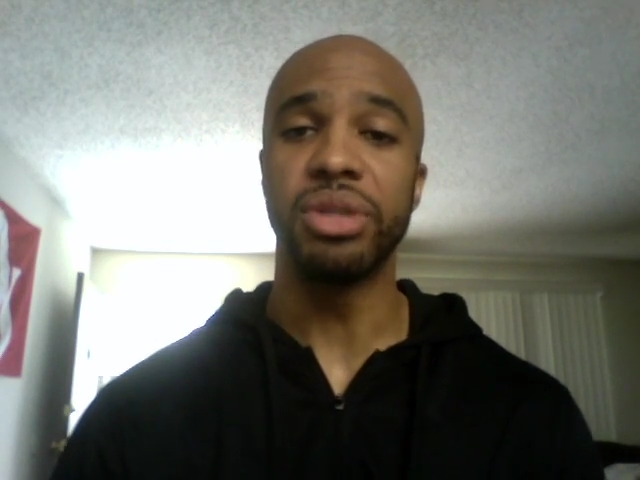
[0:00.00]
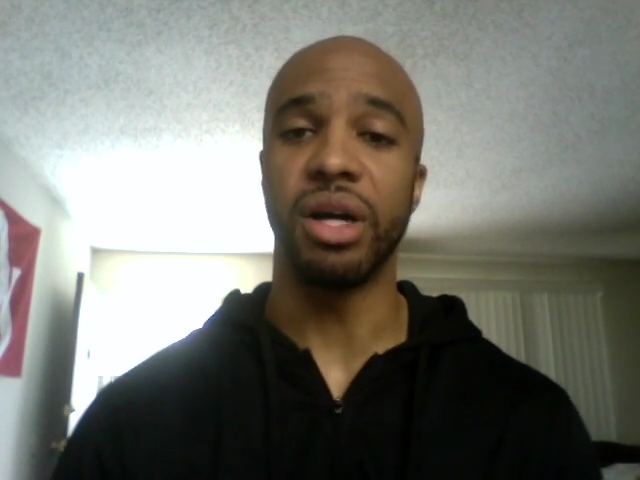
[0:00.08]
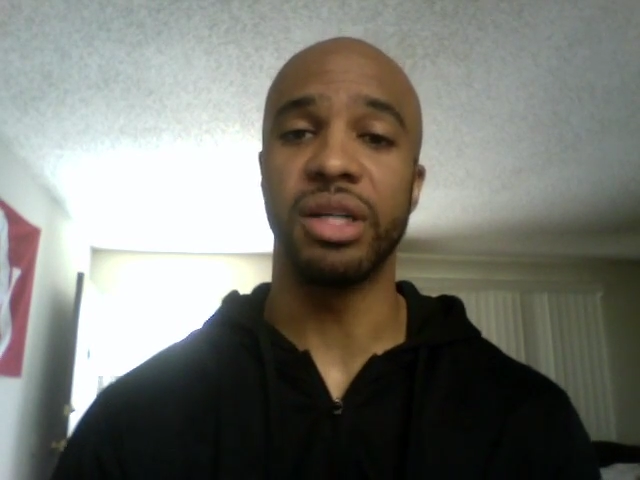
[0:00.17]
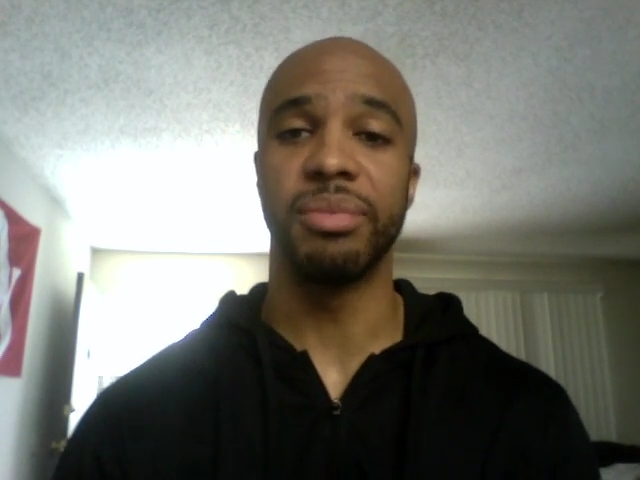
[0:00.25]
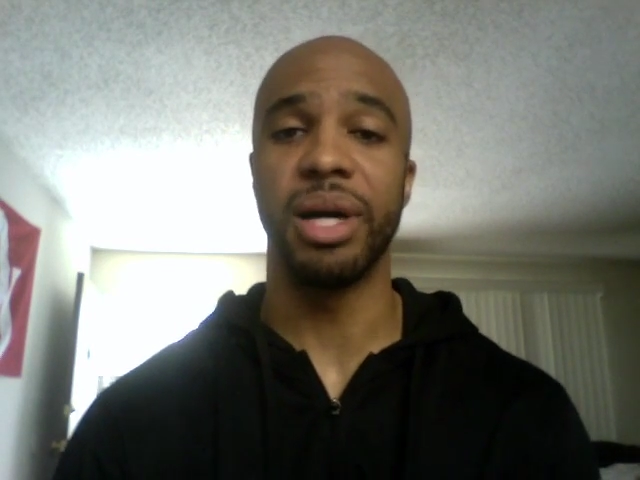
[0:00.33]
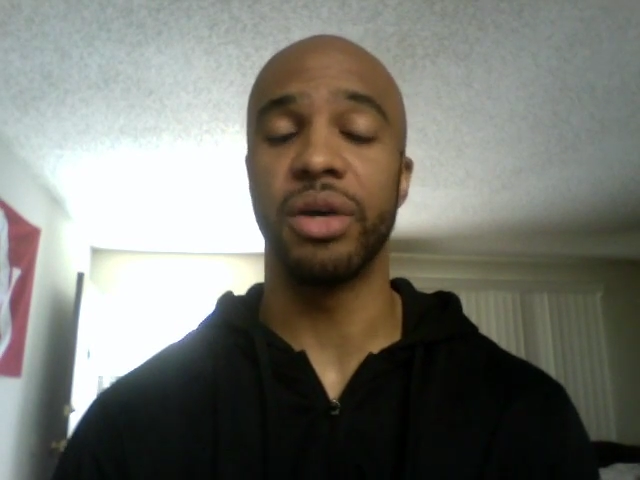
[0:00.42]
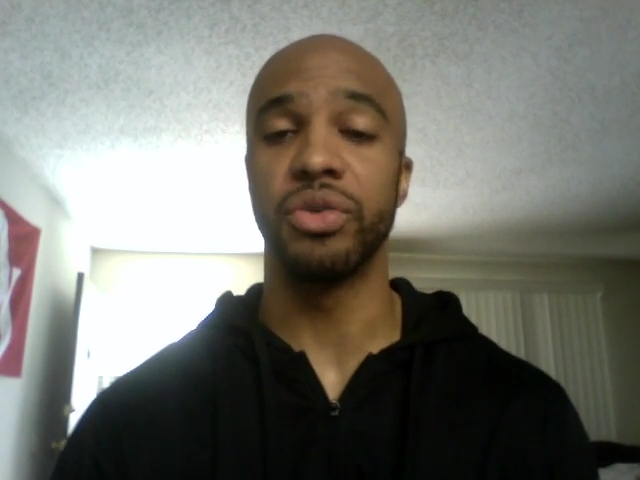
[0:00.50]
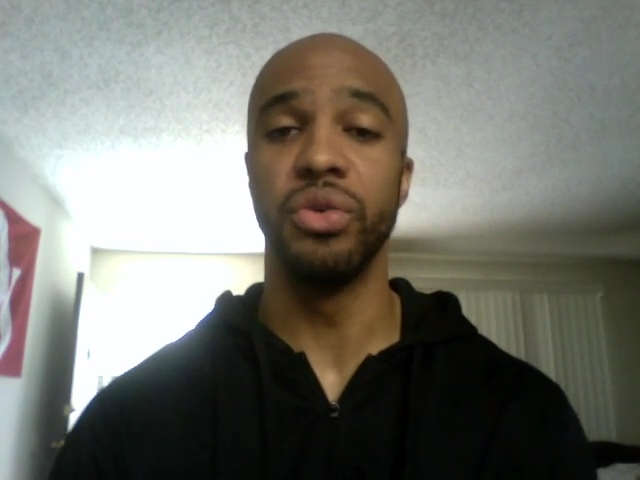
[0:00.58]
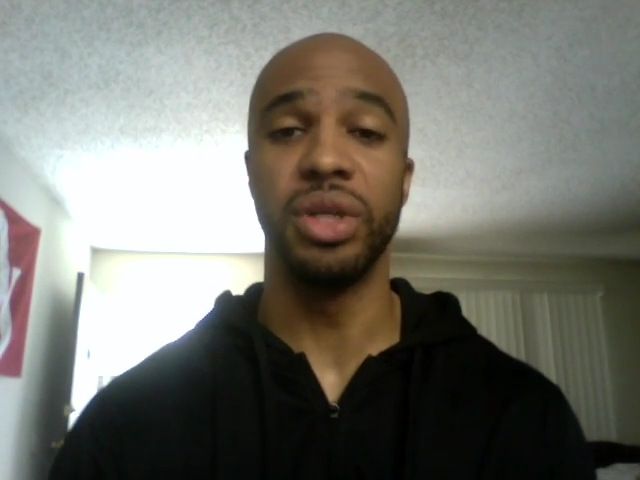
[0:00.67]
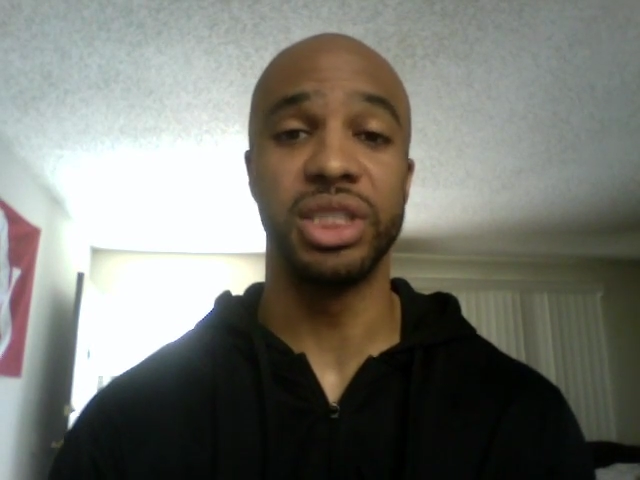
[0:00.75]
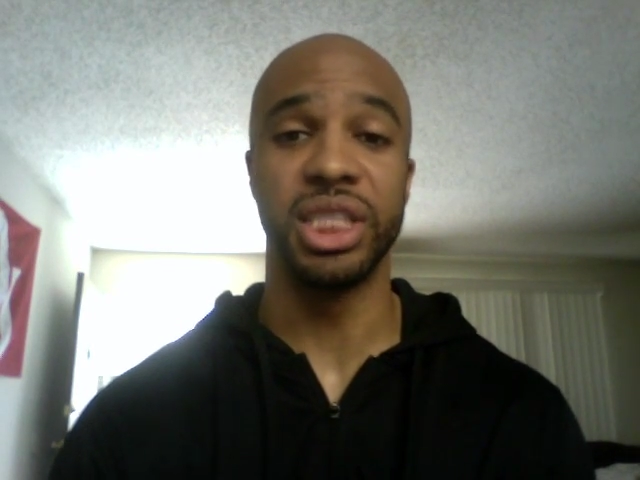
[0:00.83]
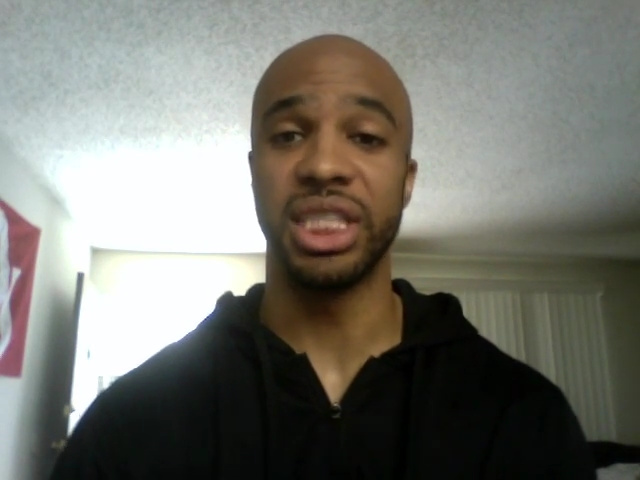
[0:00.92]
talking about
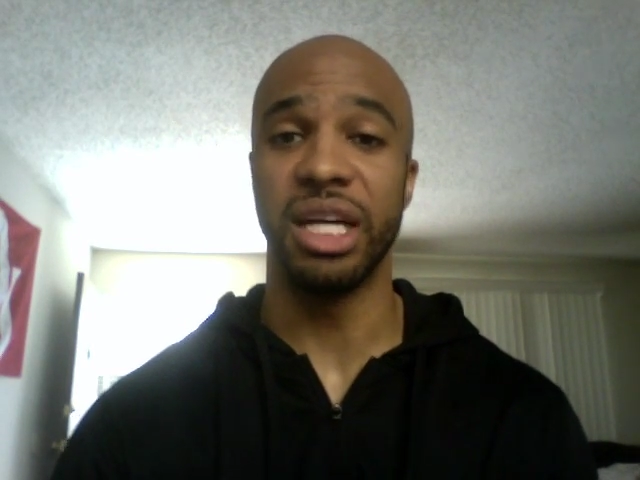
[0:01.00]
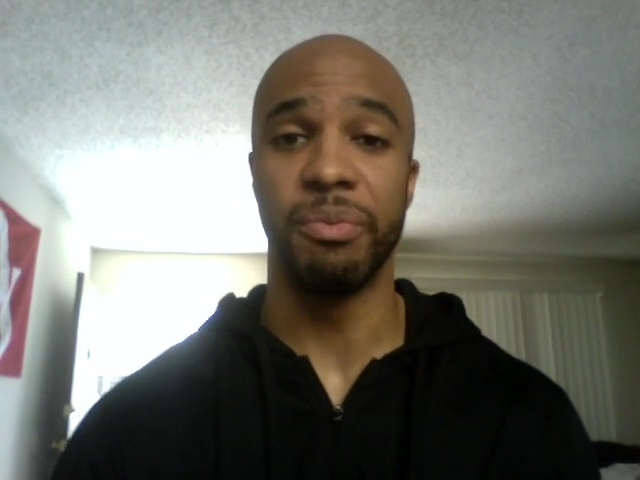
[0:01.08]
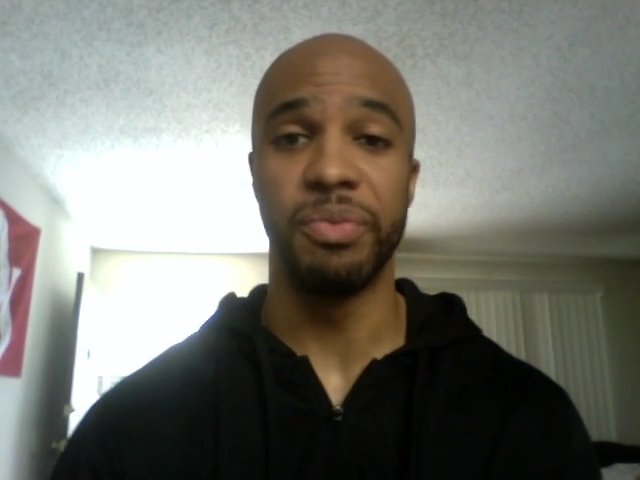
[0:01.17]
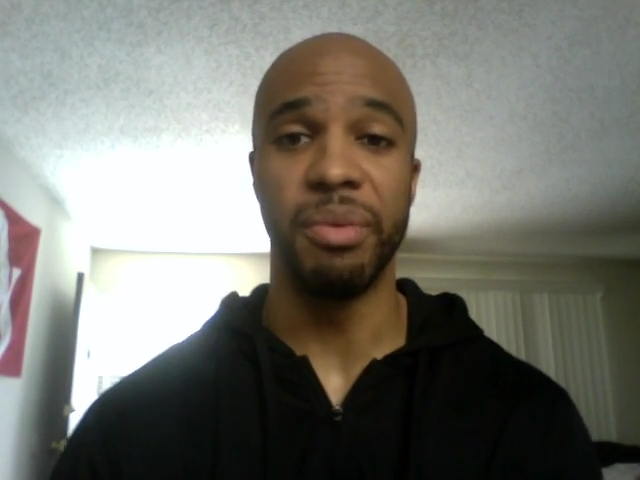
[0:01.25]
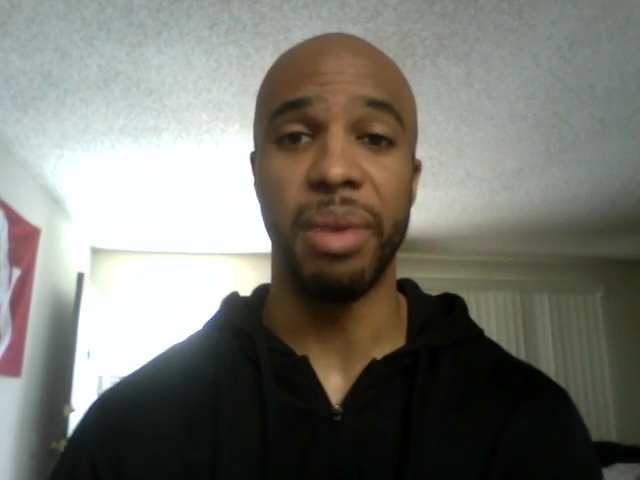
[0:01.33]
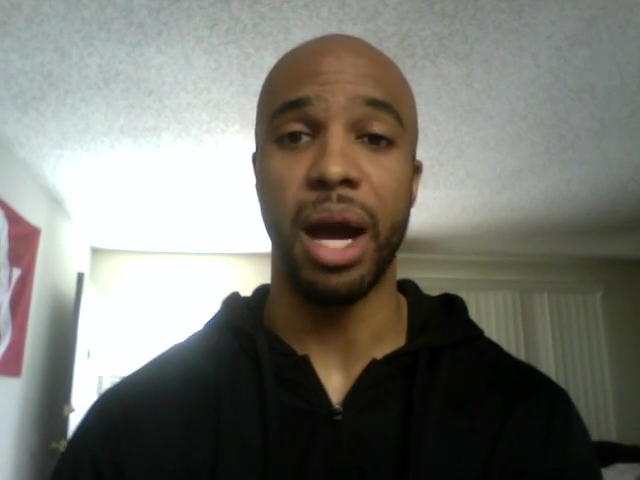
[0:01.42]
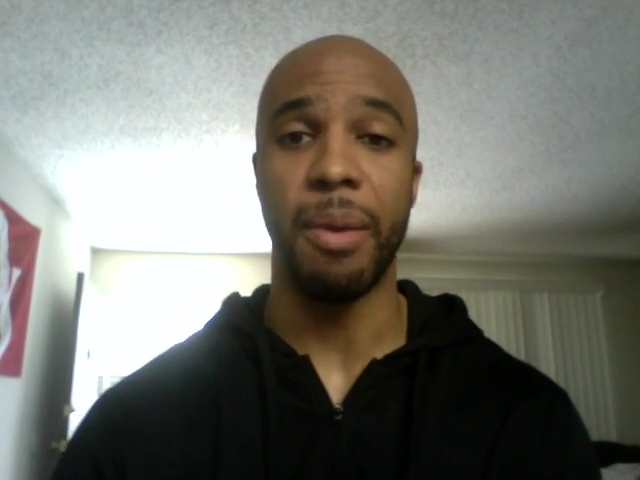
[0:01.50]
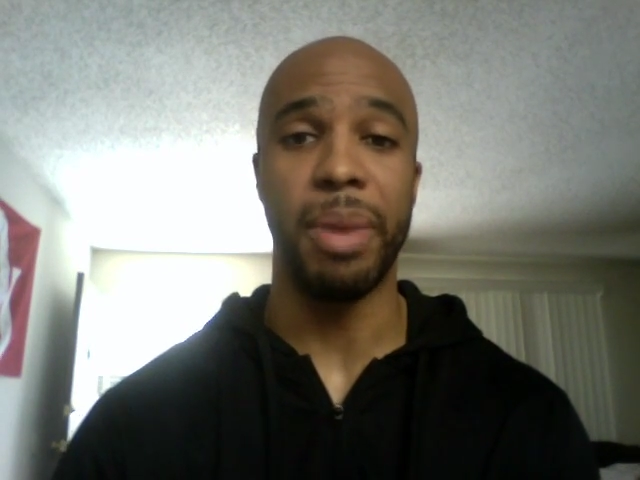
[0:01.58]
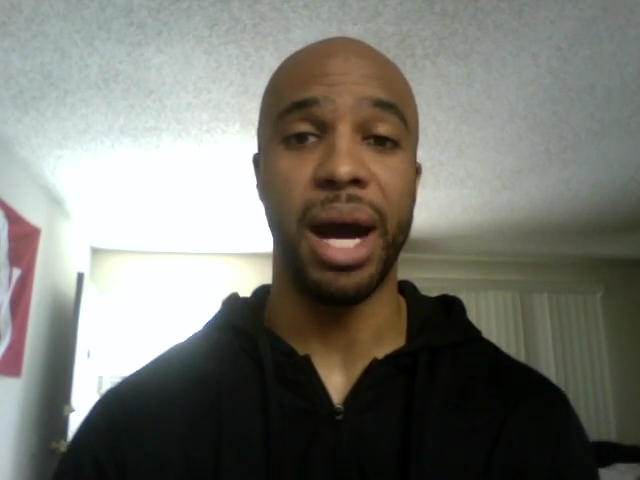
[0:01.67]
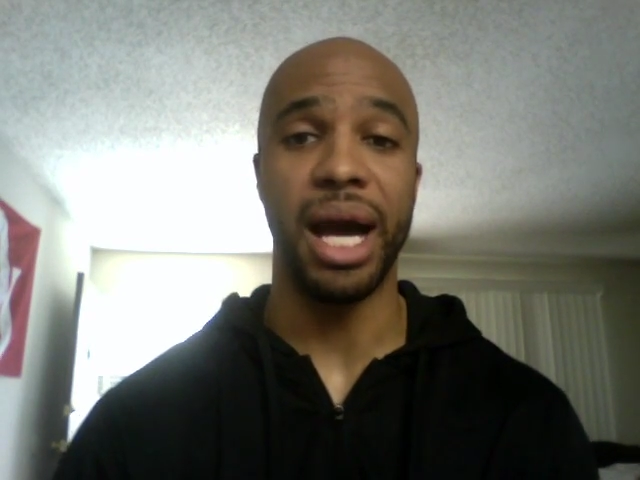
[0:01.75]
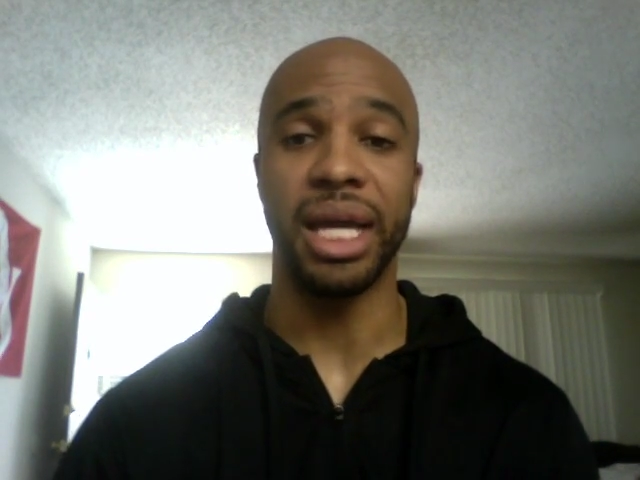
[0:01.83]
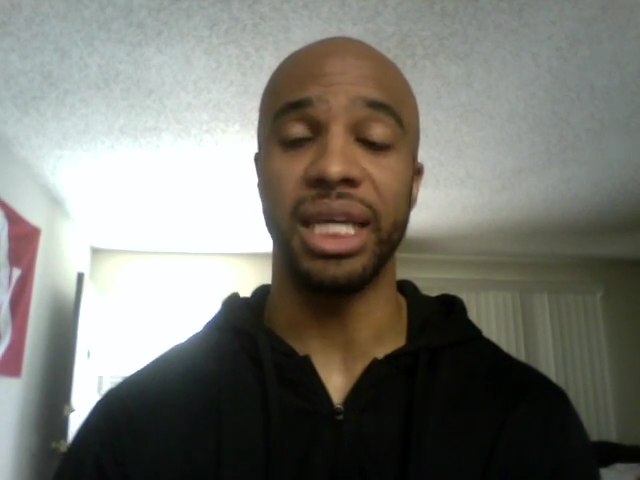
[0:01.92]
you can just help them out
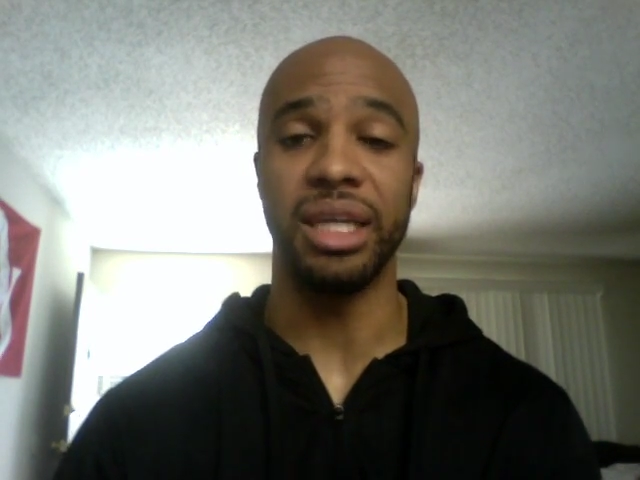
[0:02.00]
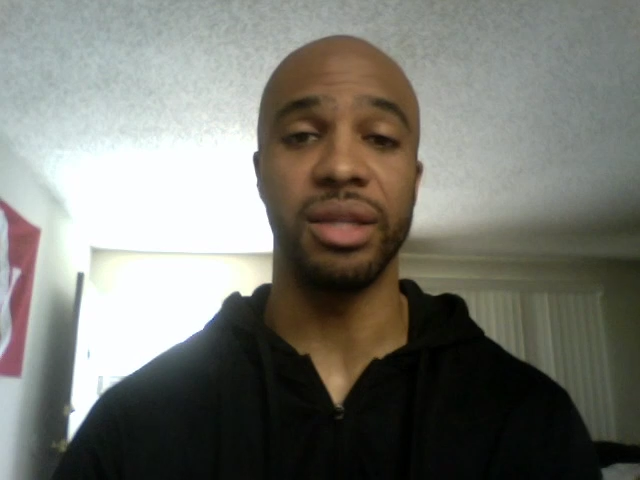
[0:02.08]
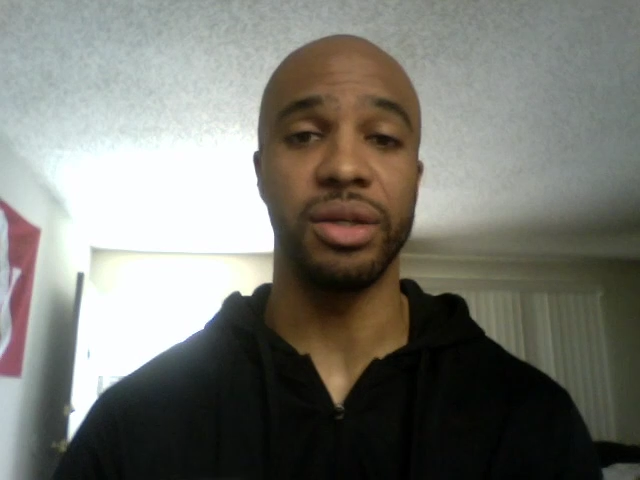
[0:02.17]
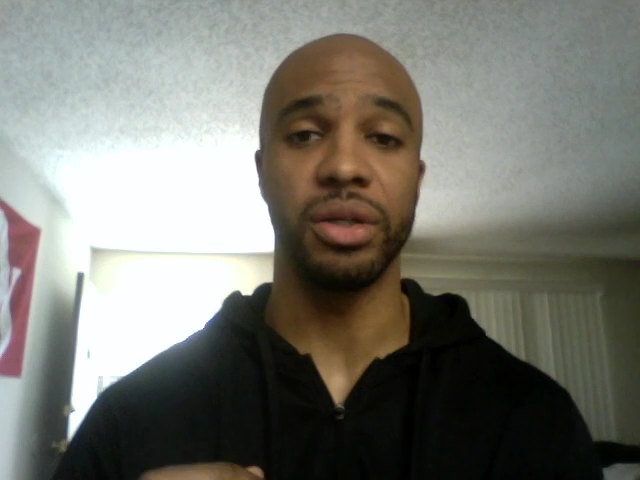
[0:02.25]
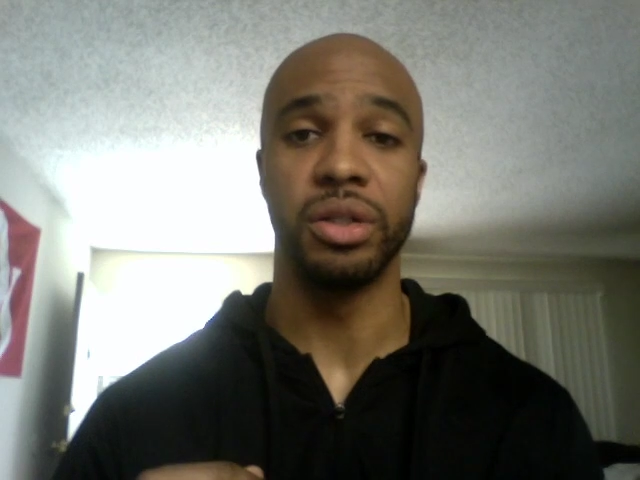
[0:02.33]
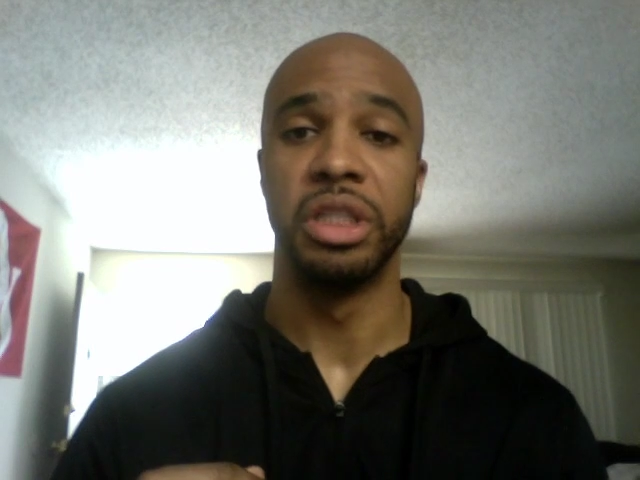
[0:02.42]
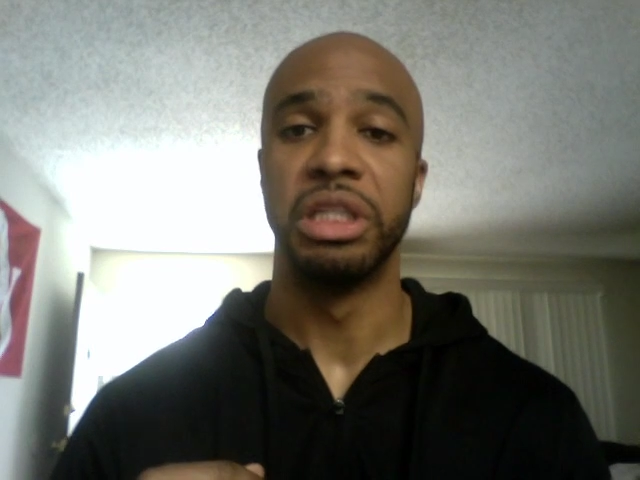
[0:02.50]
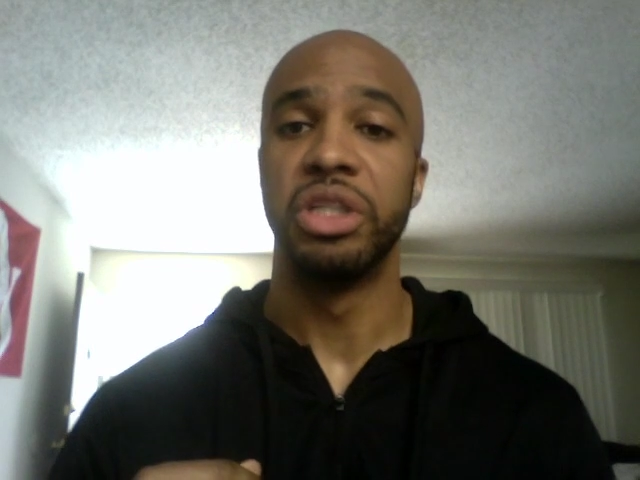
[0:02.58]
by either